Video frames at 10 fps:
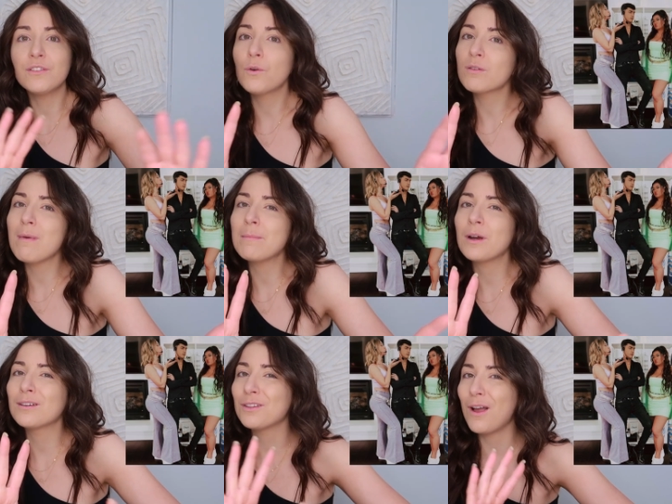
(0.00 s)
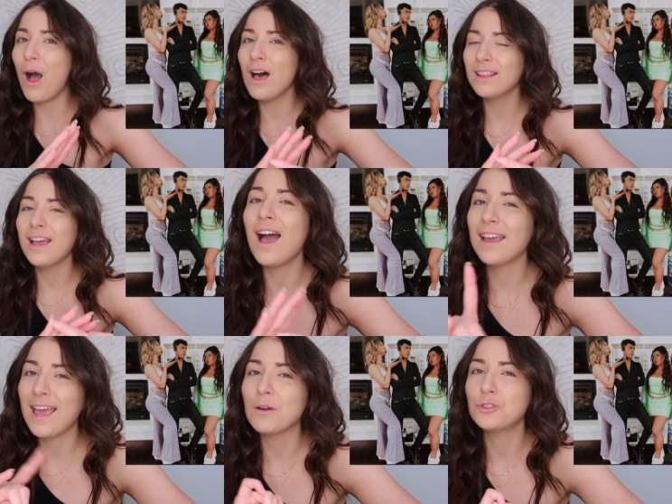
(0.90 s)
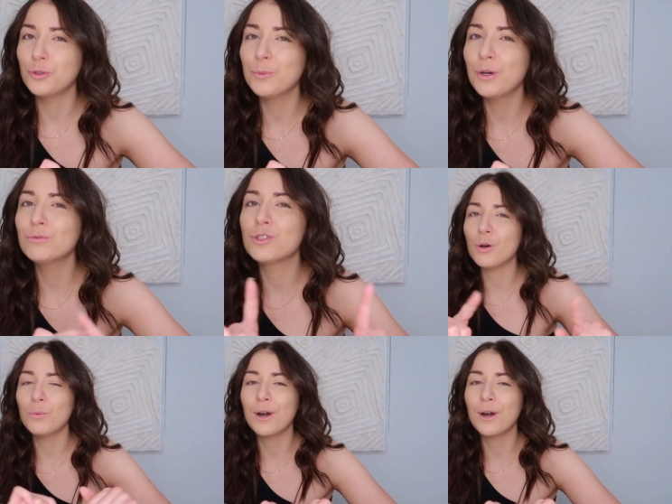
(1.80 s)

a fourth member. Ollie, I count you, boo. Don't